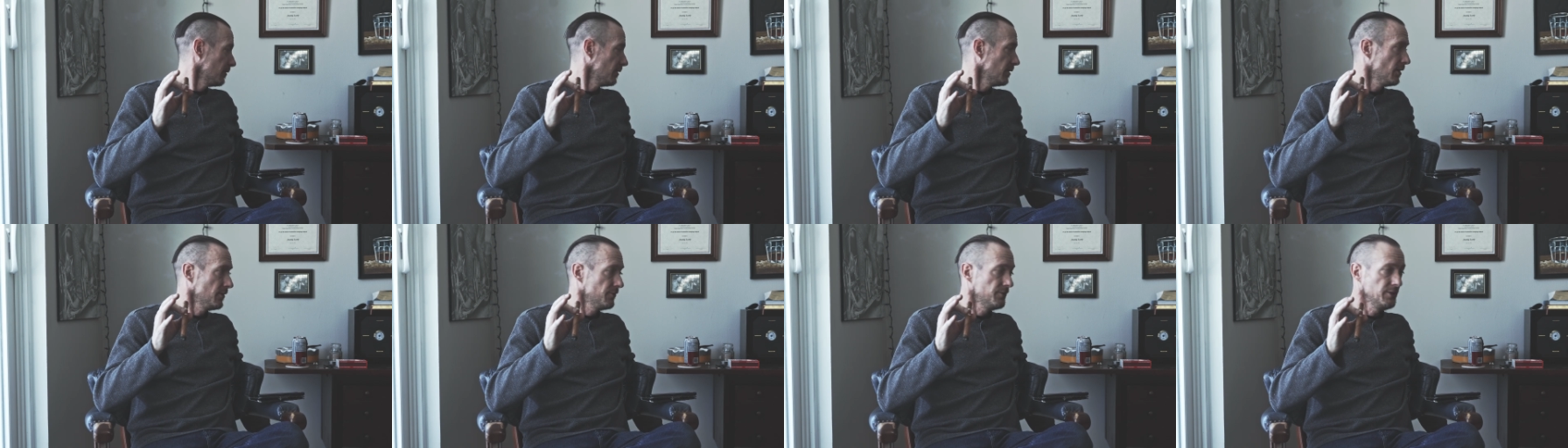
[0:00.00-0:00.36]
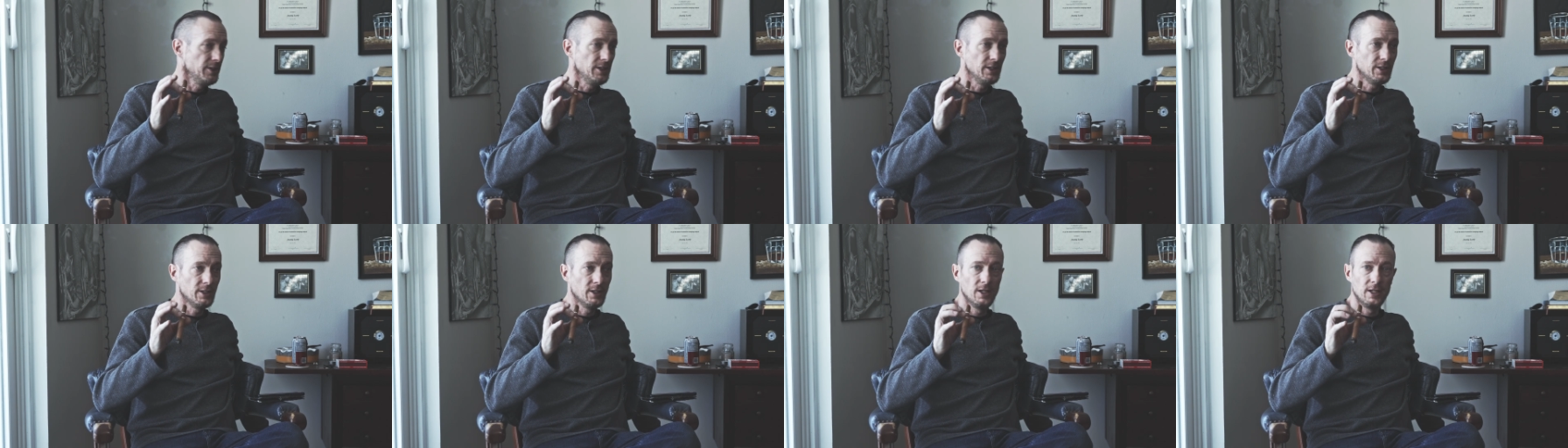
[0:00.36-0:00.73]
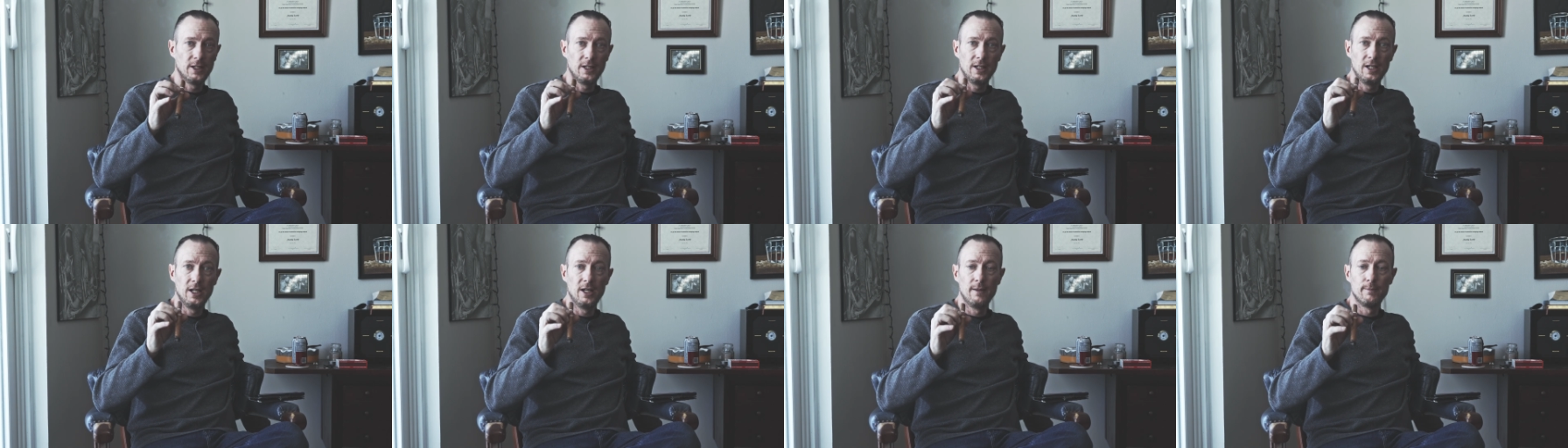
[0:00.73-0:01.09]
a
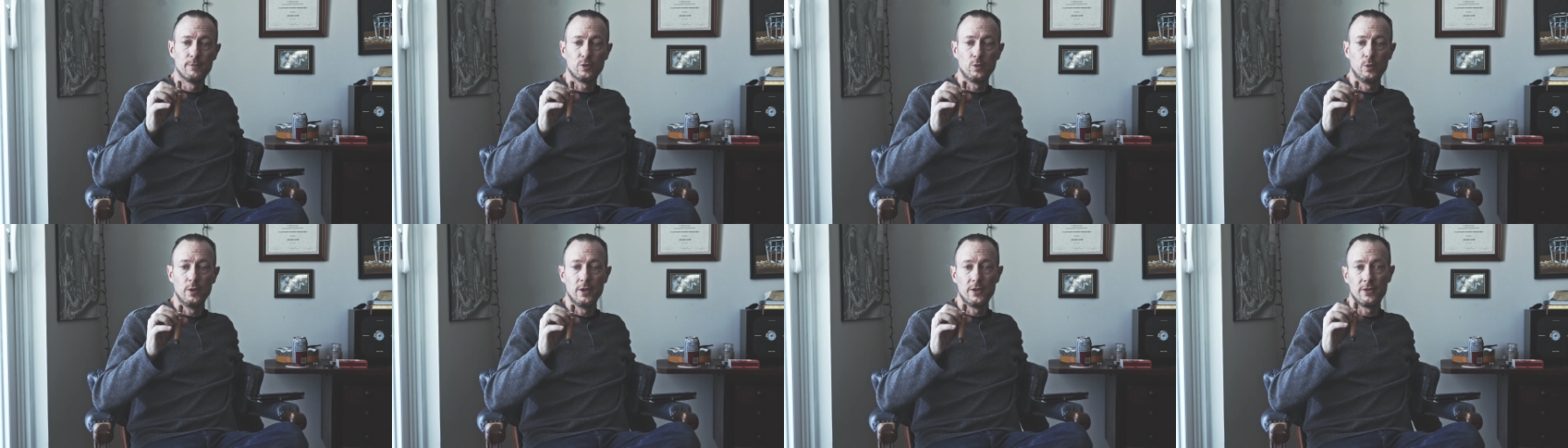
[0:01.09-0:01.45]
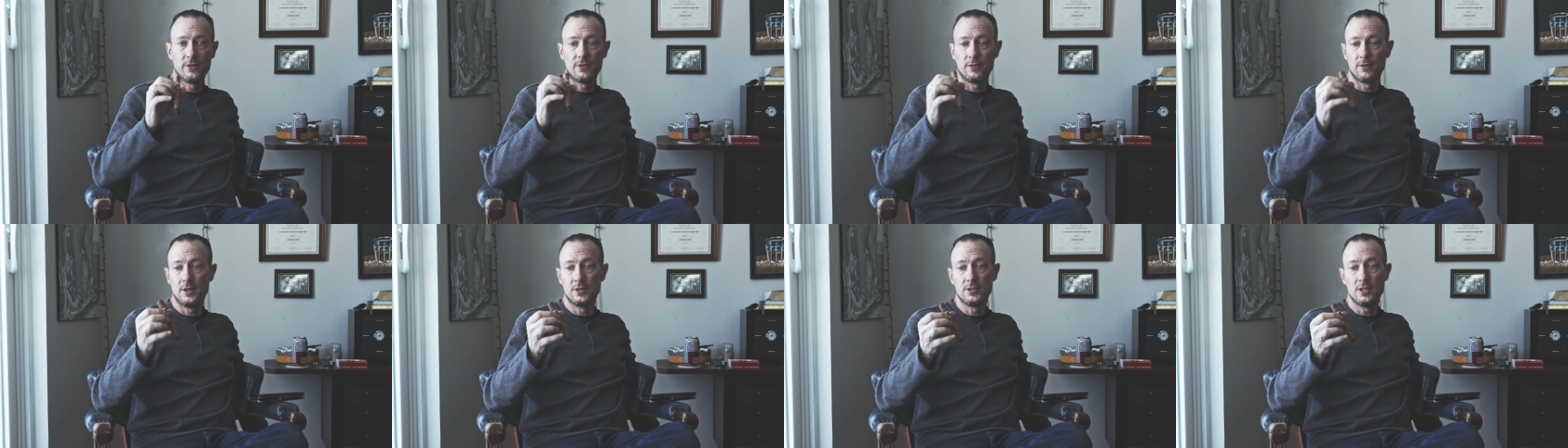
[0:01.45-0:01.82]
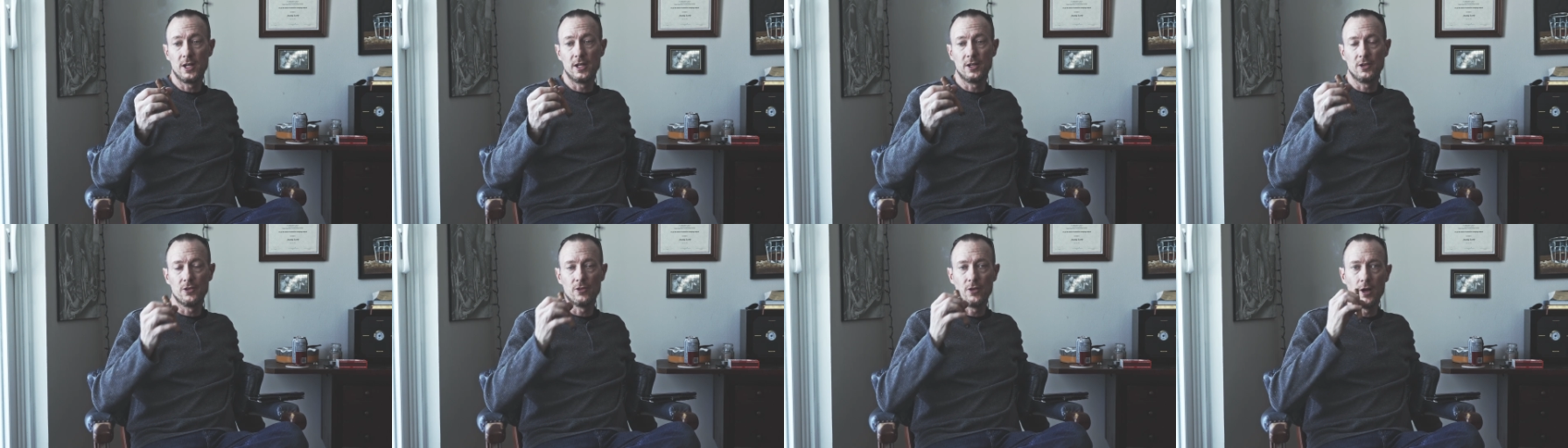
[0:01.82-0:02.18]
V-cut helps with a
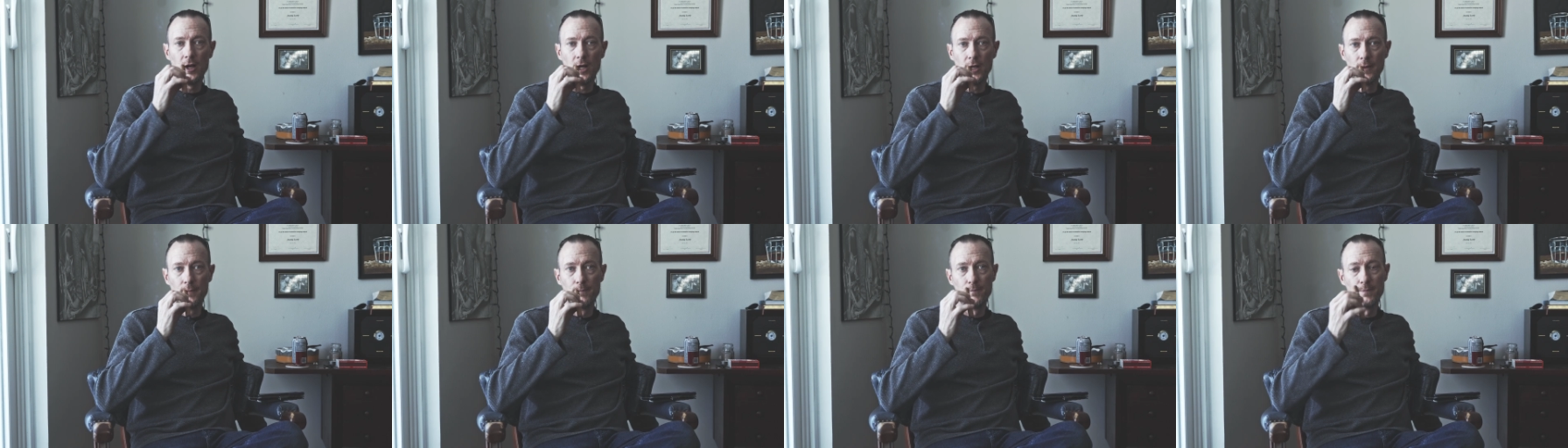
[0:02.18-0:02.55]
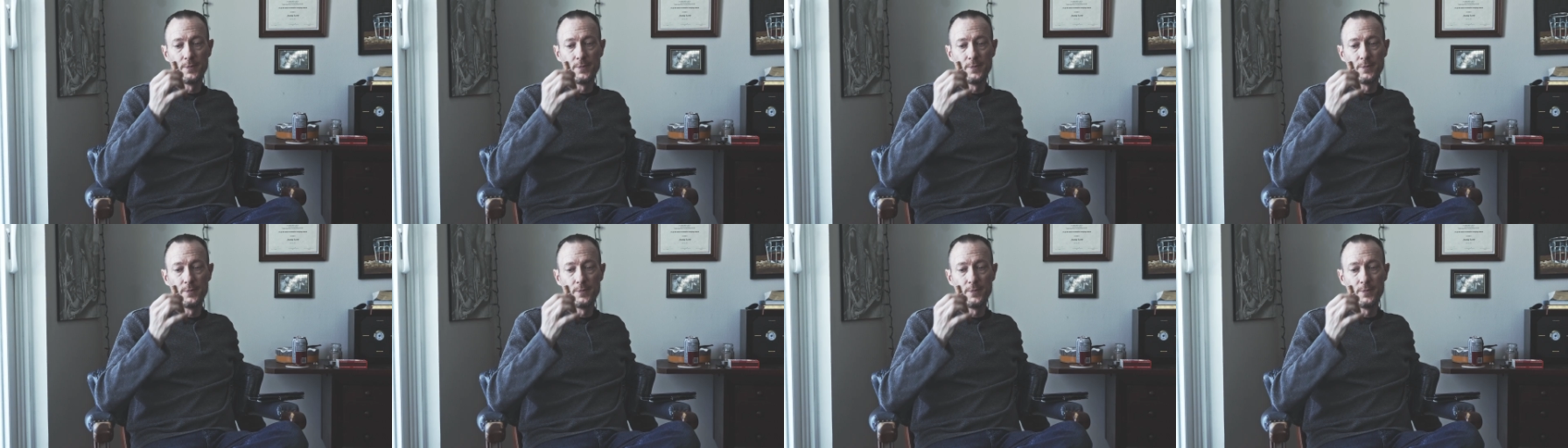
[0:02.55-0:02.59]
tight draw.